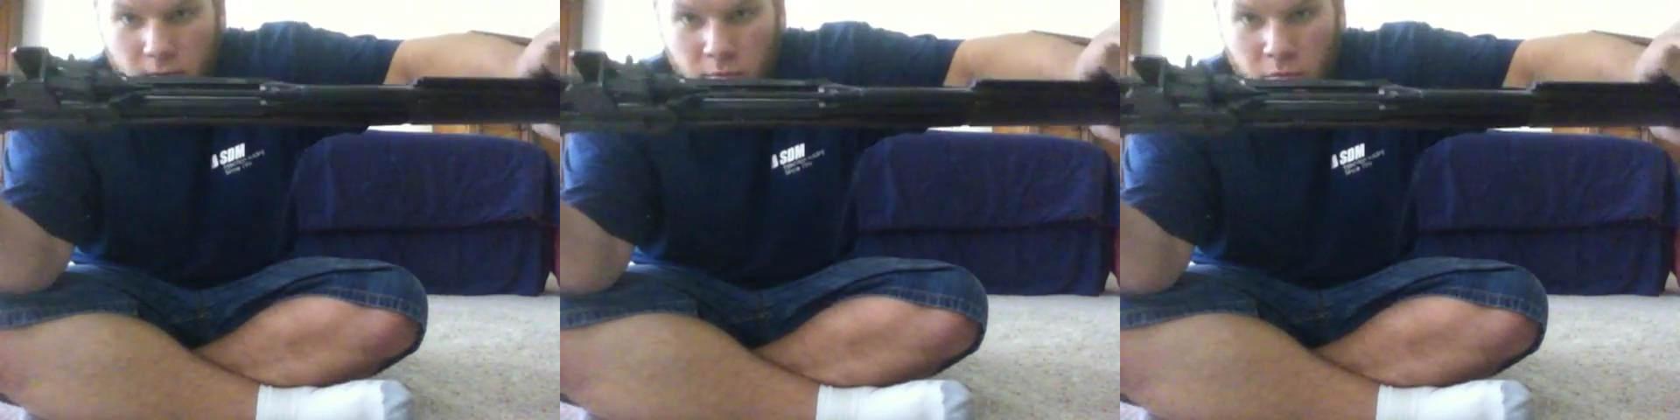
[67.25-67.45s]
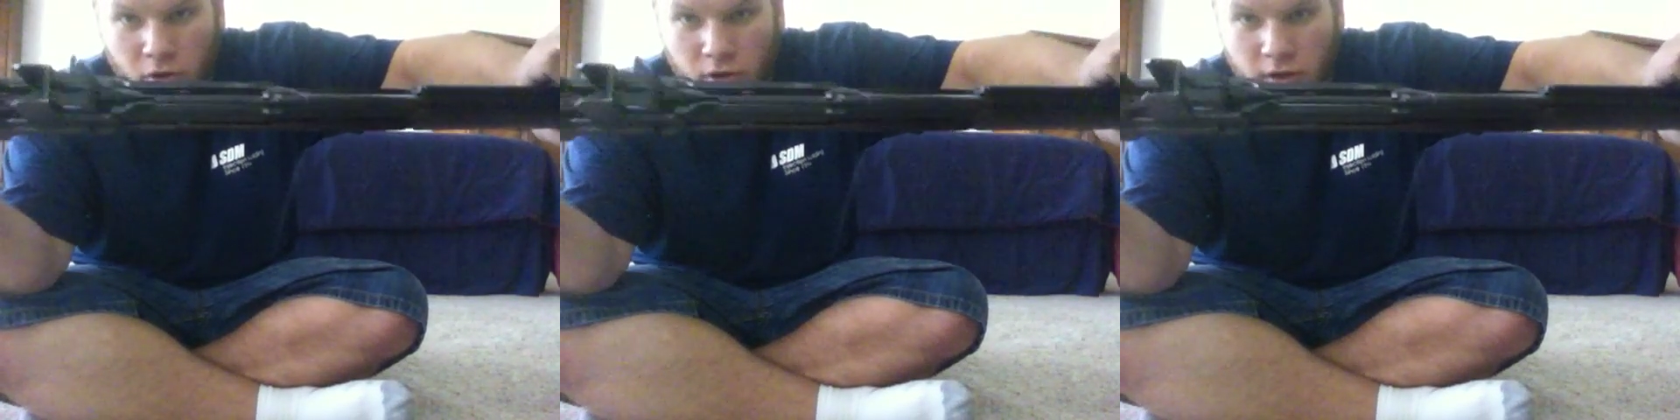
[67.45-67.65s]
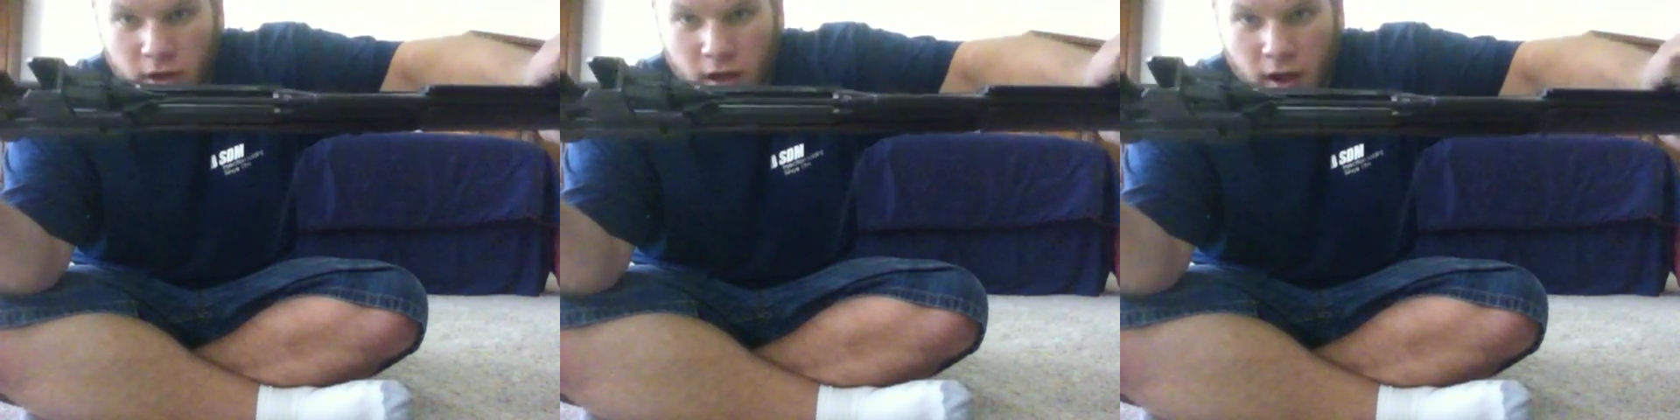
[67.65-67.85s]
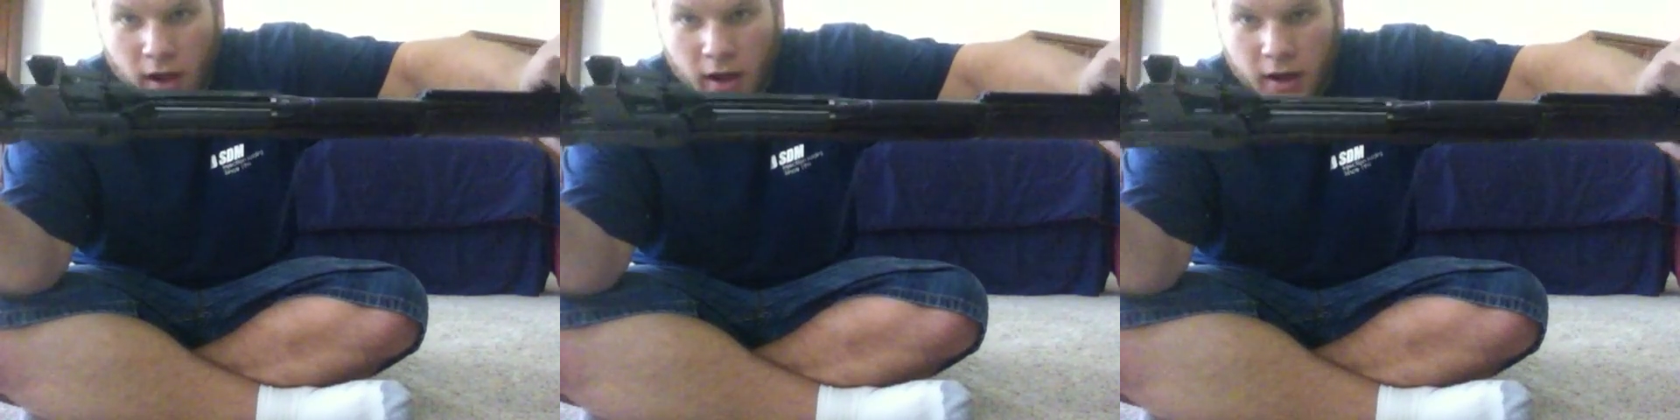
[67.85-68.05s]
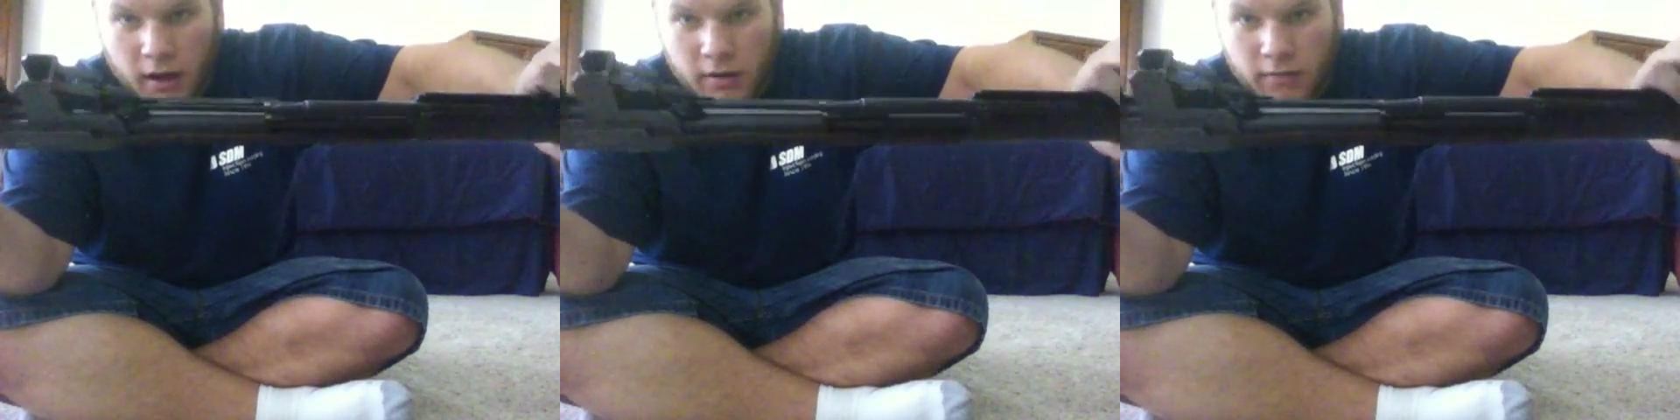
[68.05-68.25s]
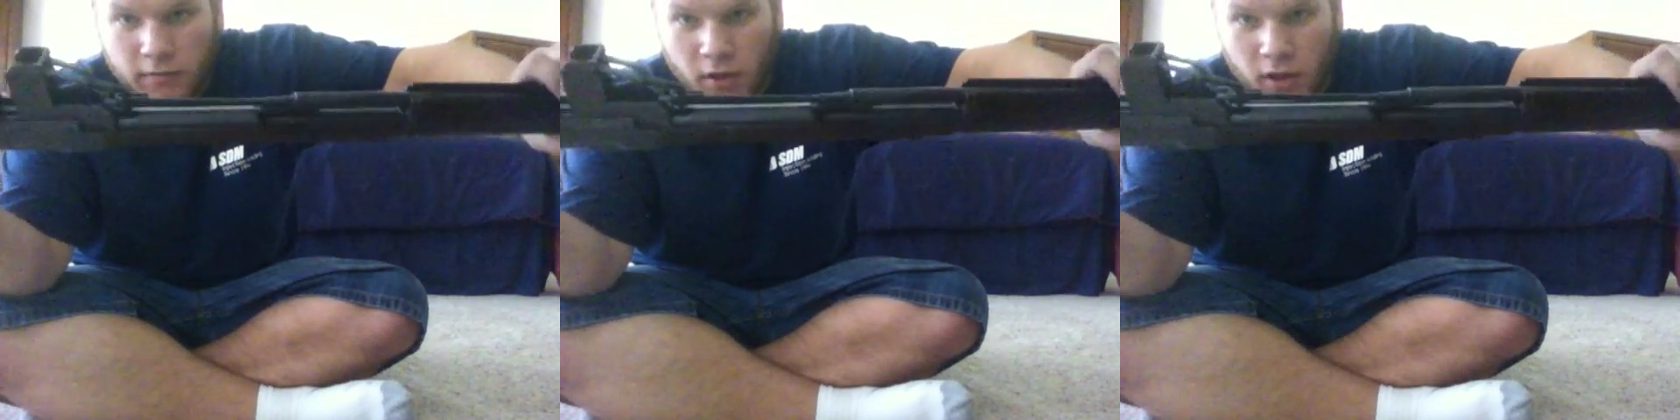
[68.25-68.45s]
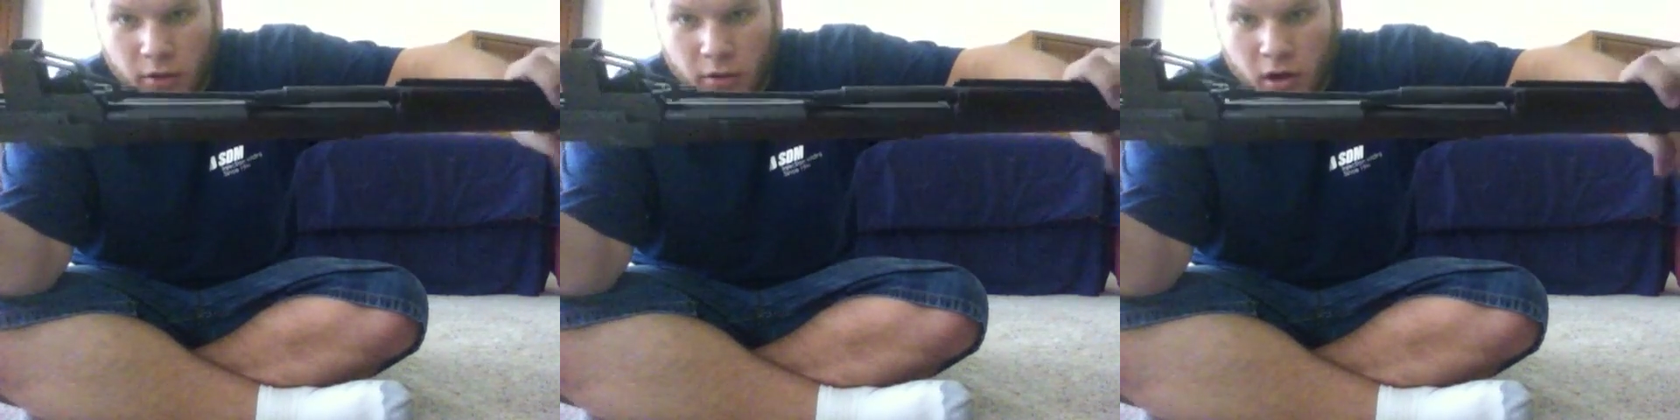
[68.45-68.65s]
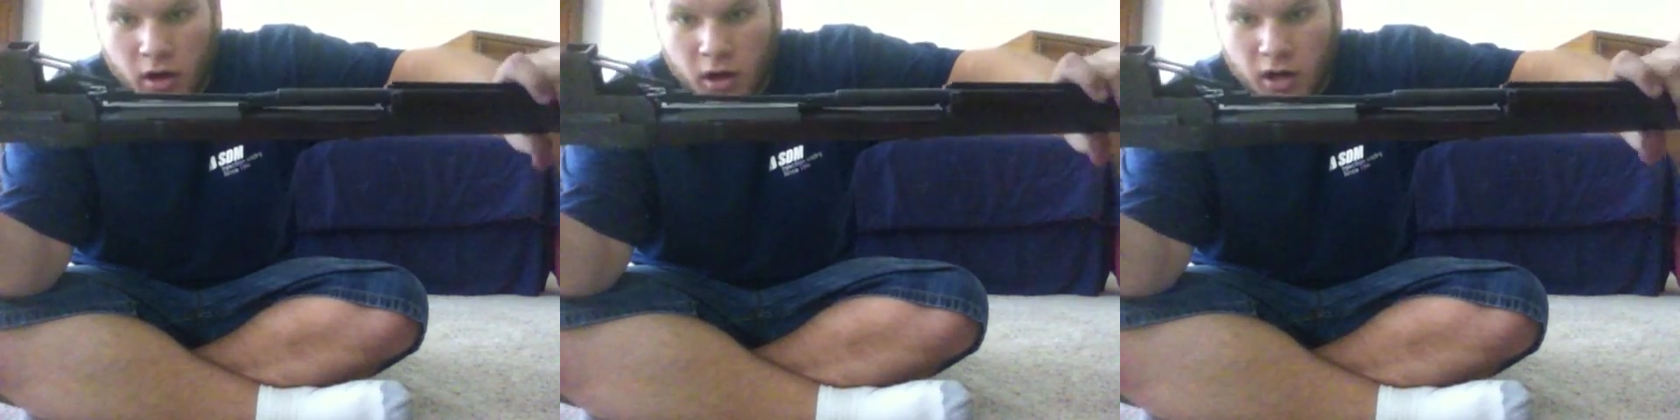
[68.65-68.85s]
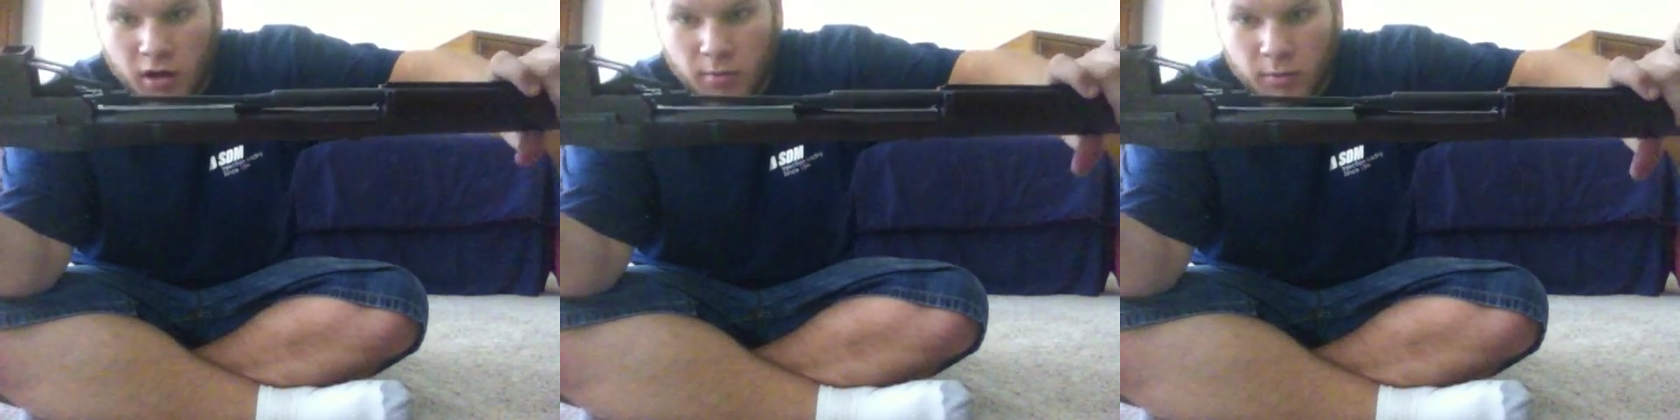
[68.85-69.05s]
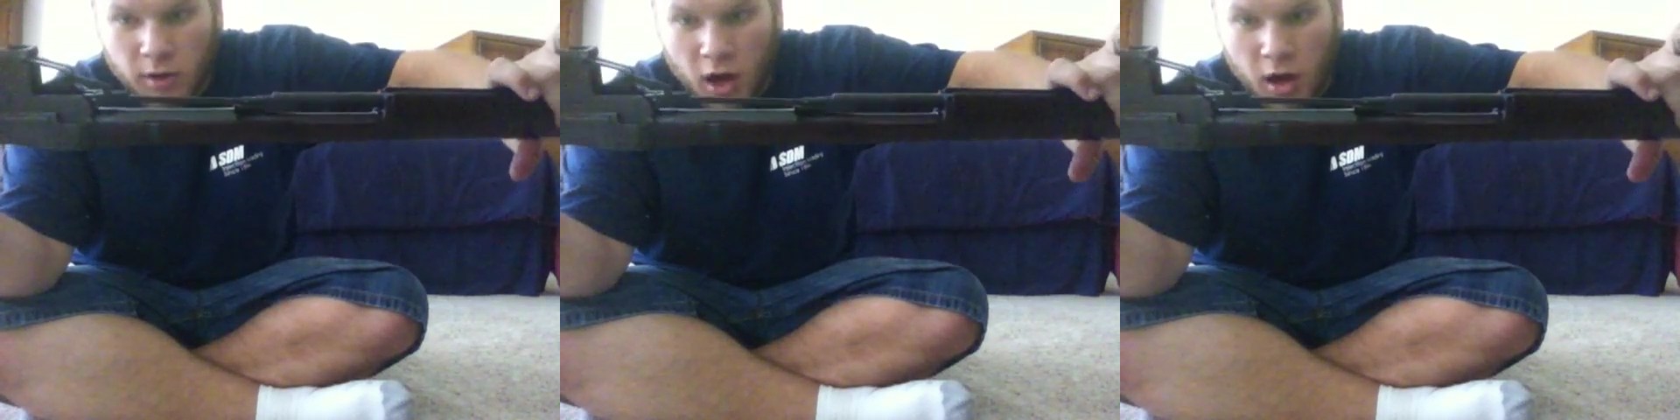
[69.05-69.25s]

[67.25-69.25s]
bullet guide, follower arm,